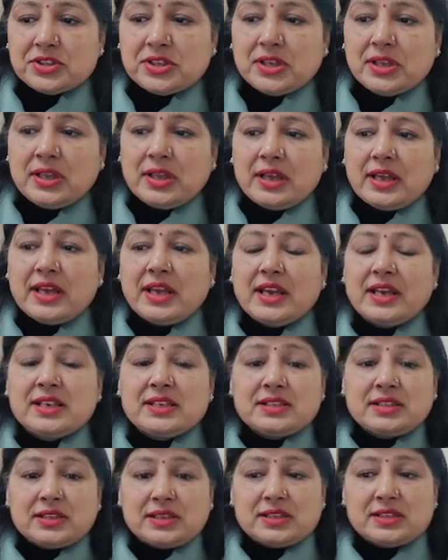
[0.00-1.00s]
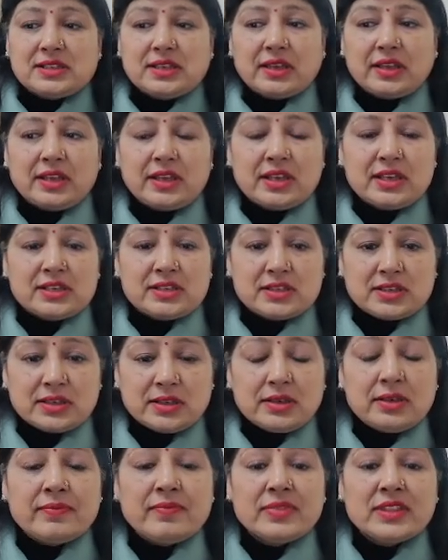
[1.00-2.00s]
as is the case in
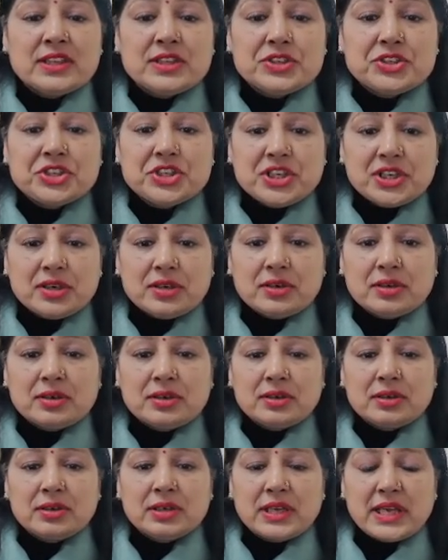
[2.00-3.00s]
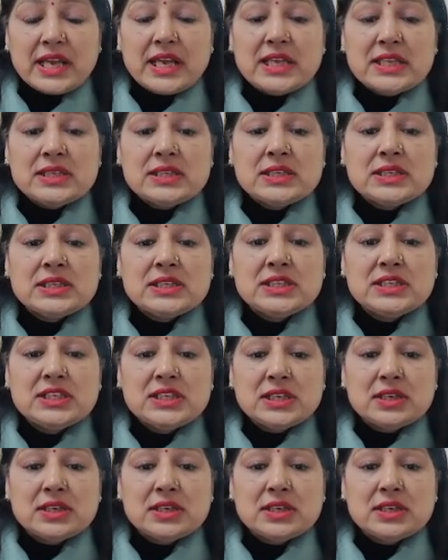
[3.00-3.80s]
ch and j.